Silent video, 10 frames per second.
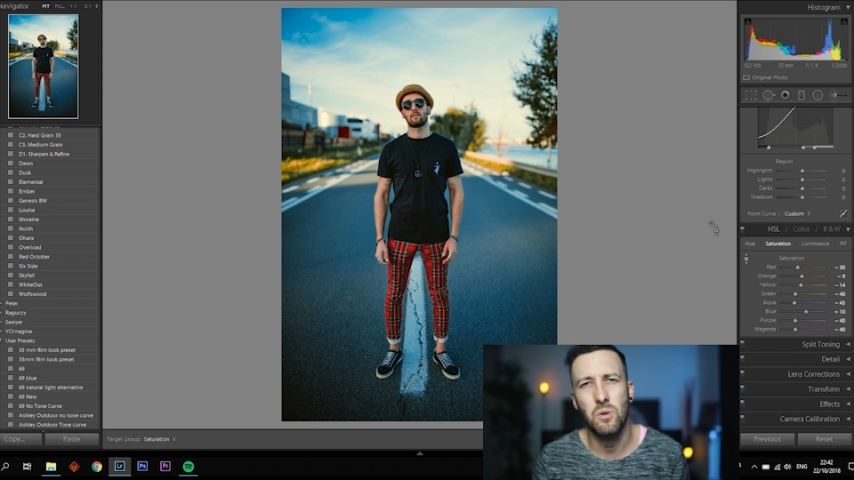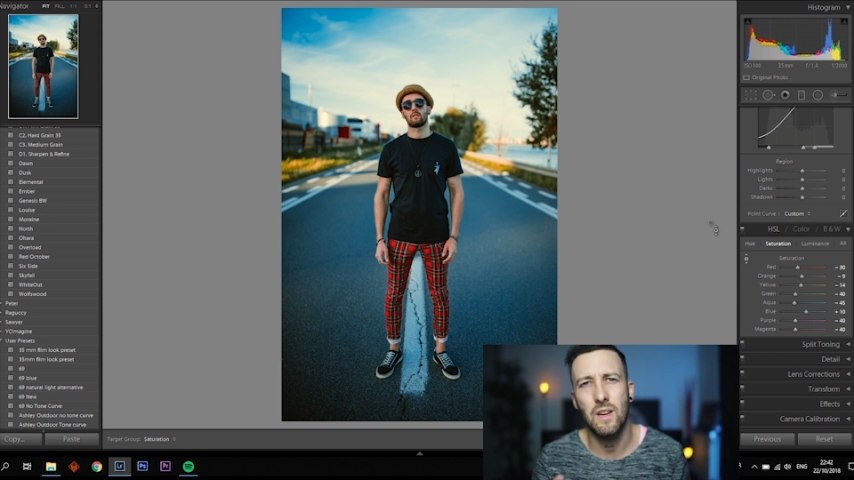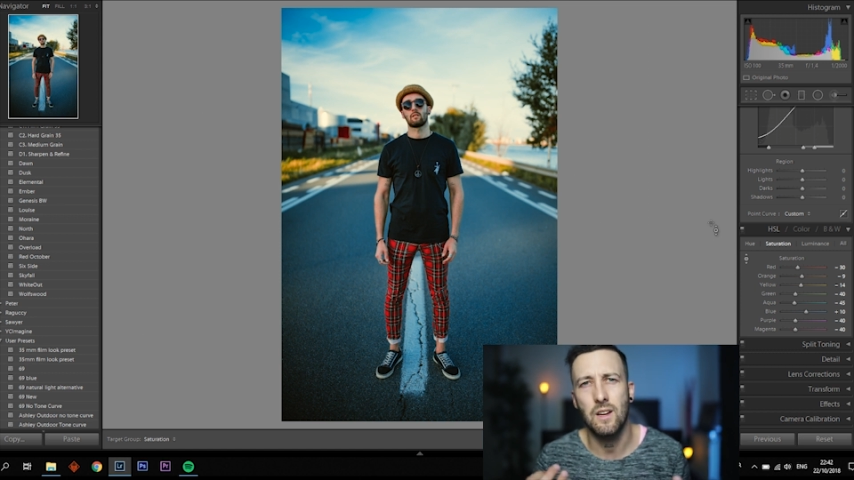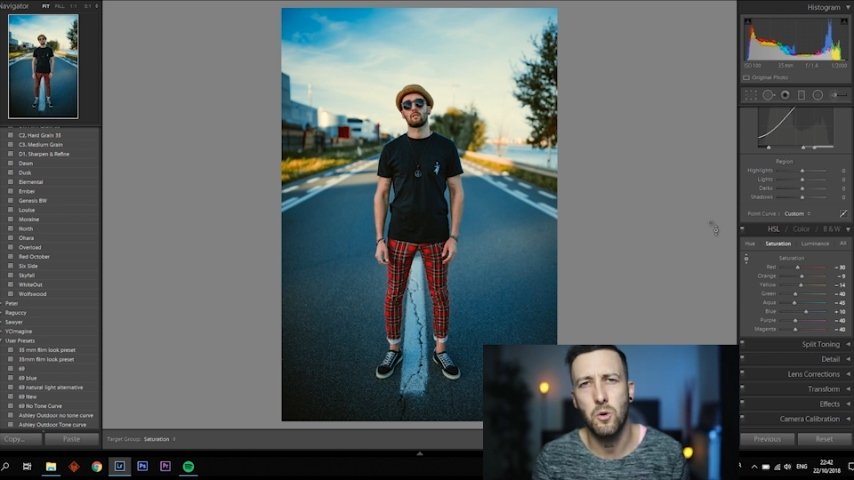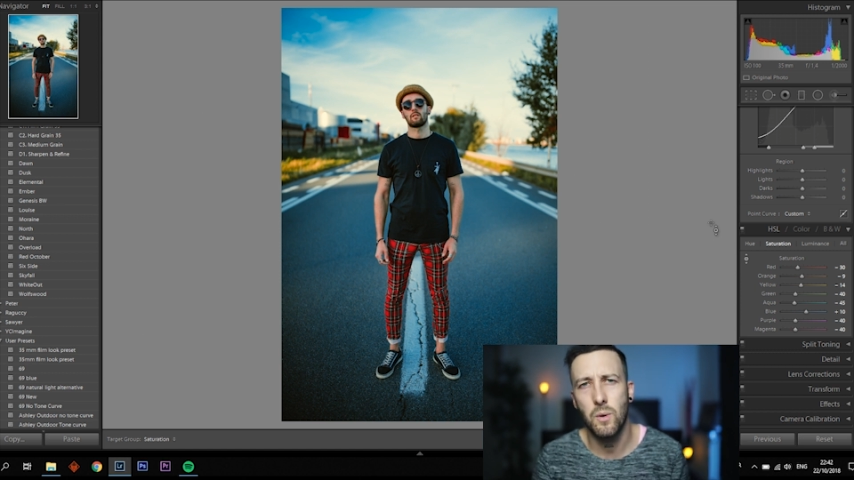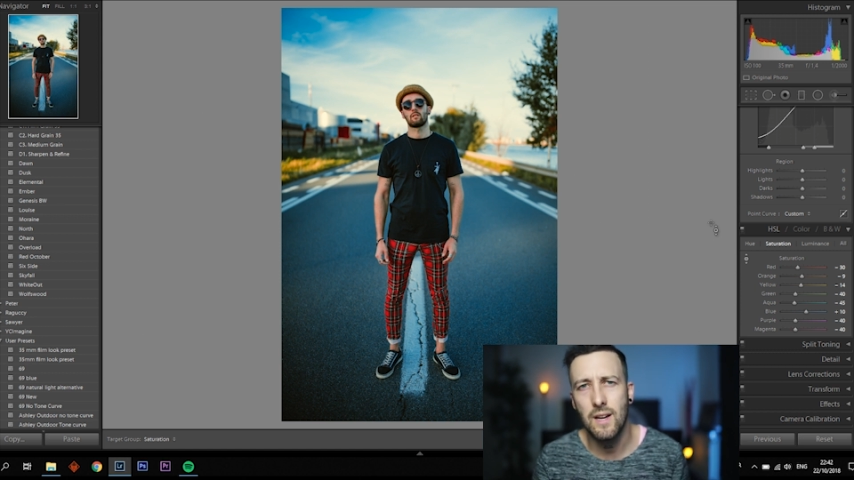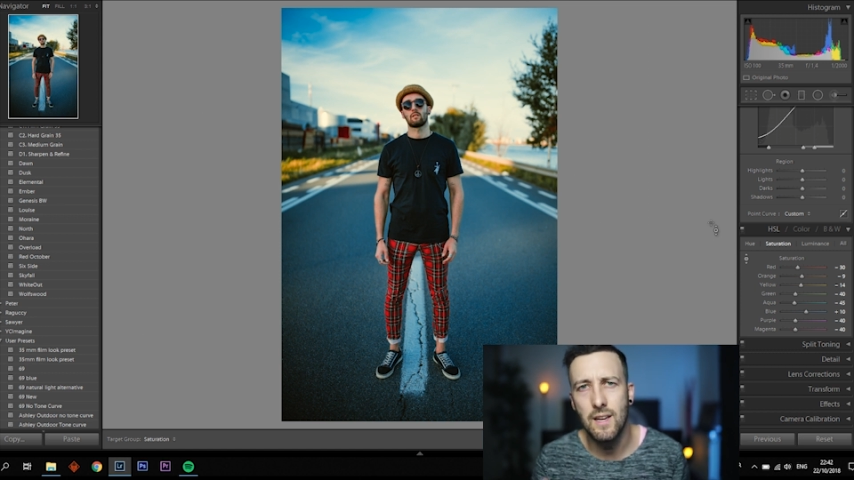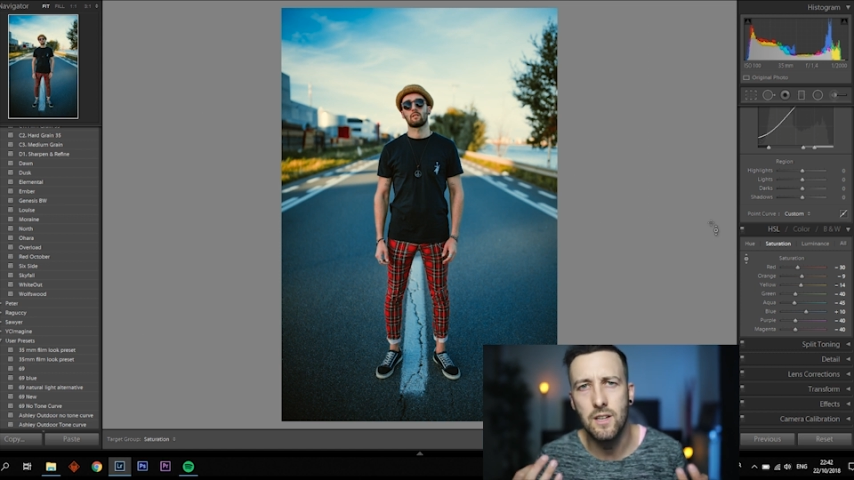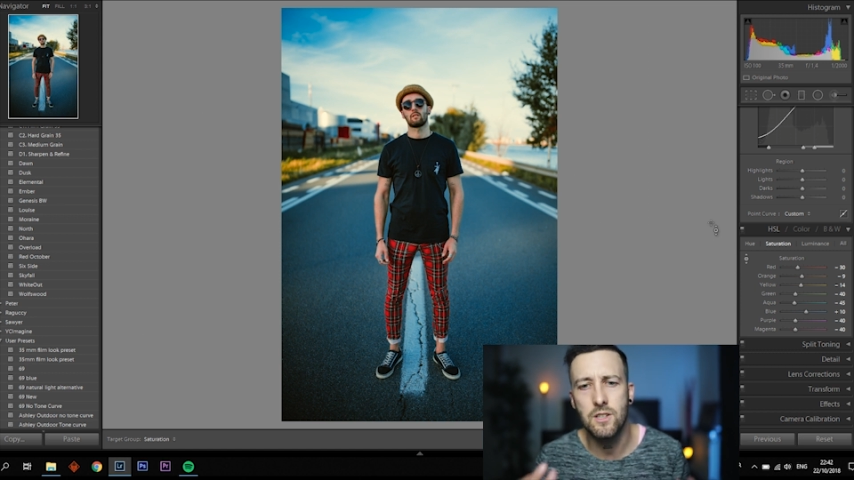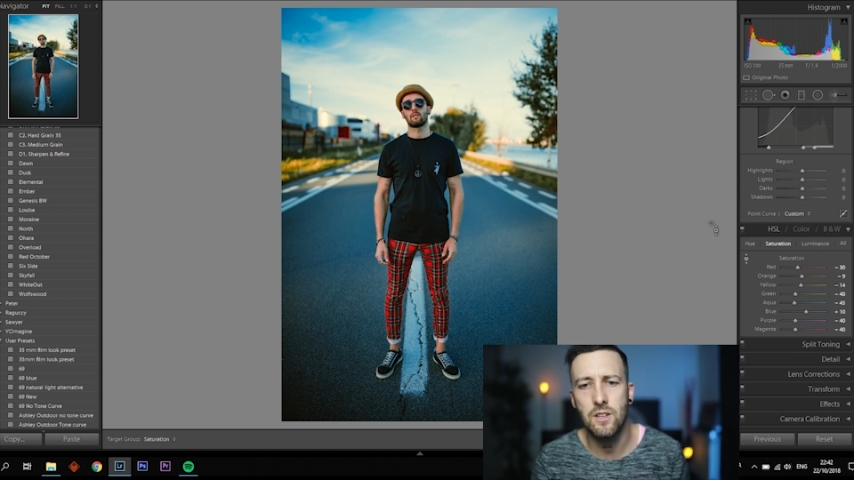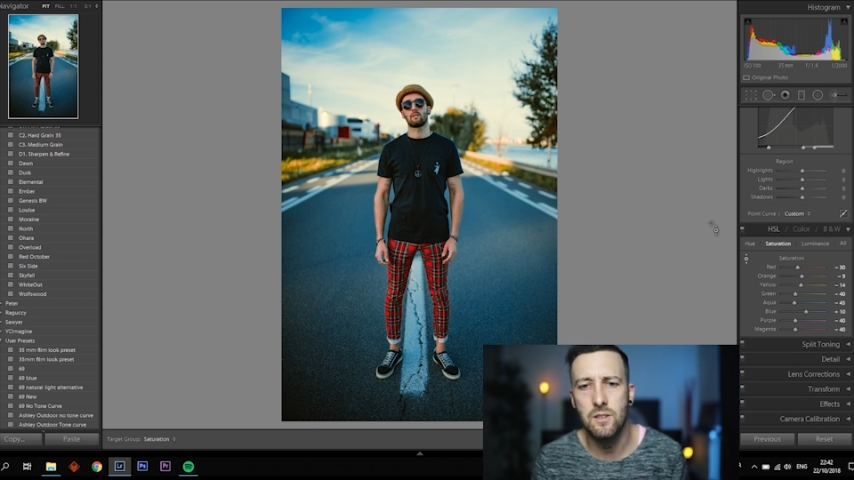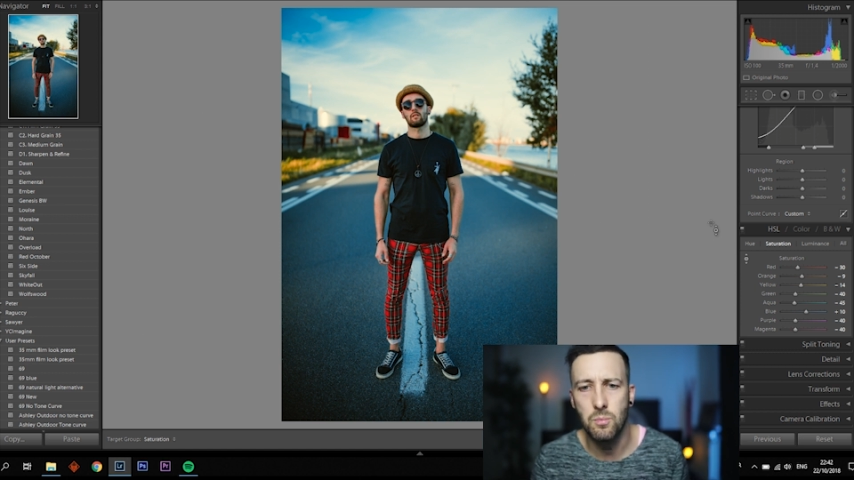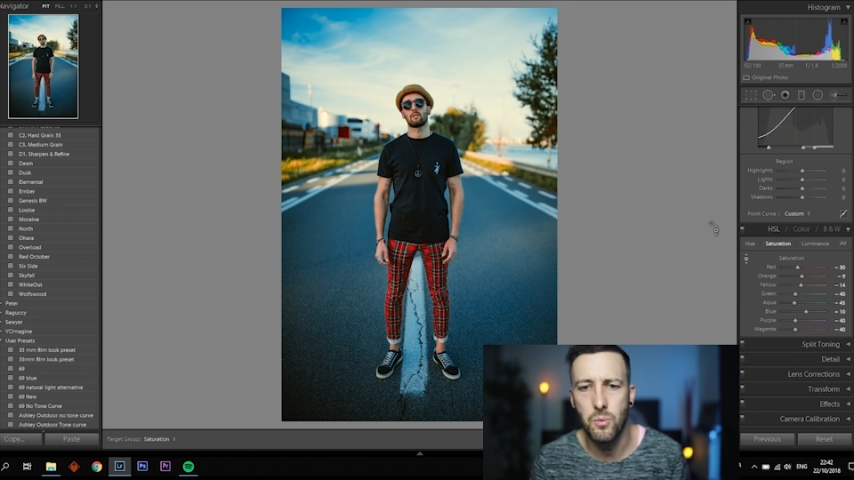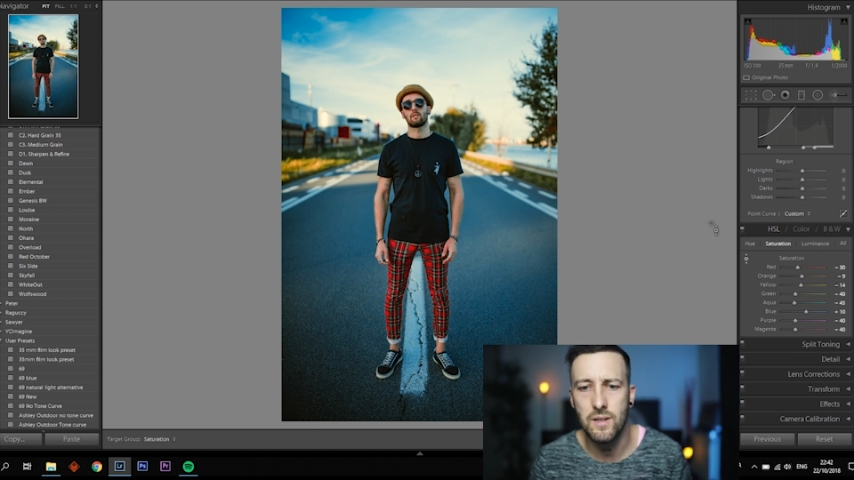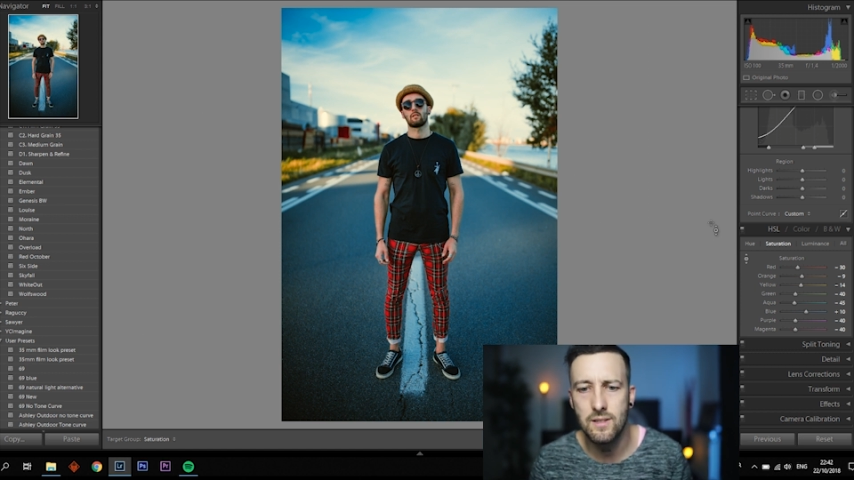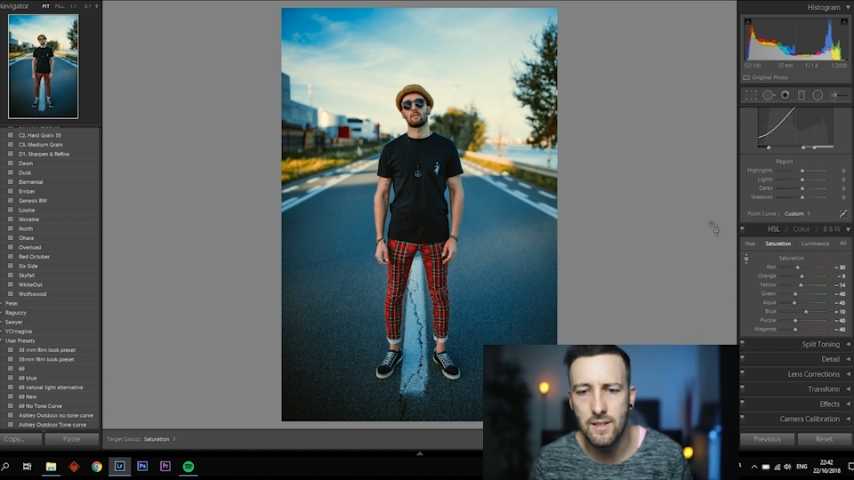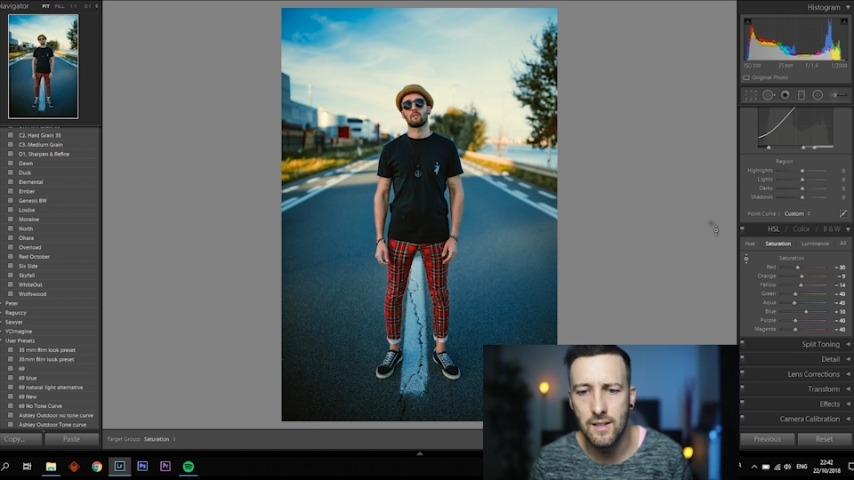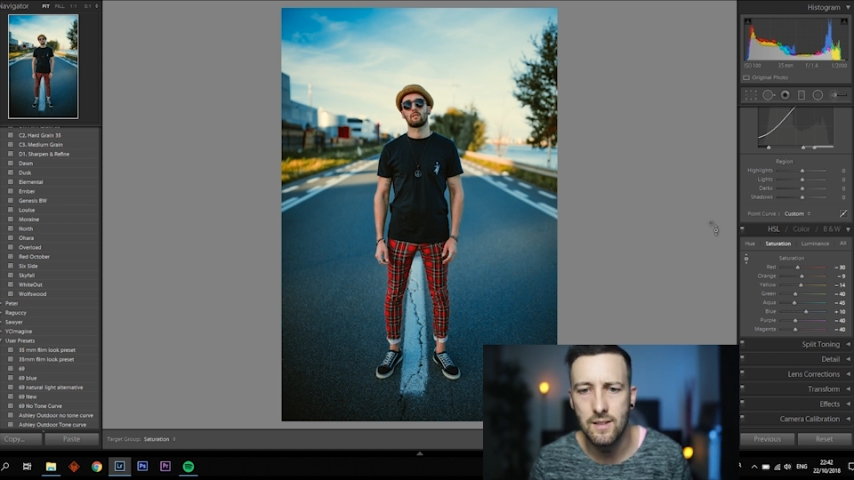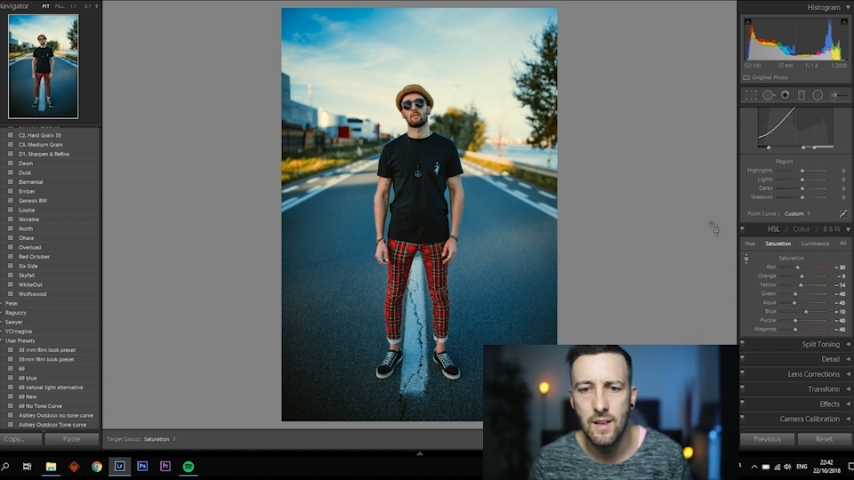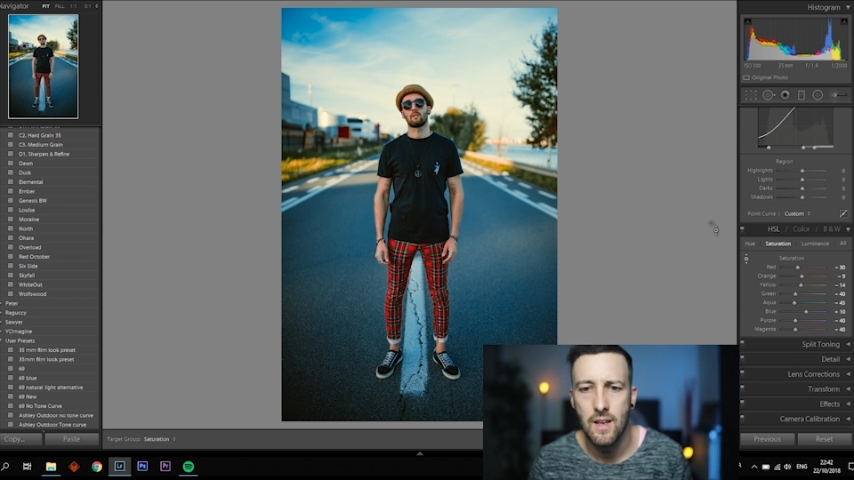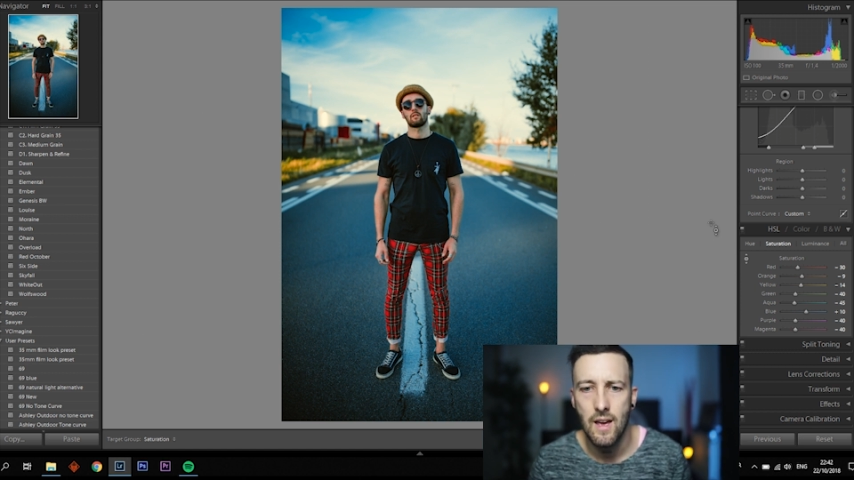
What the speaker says: you can quickly adjust the preset.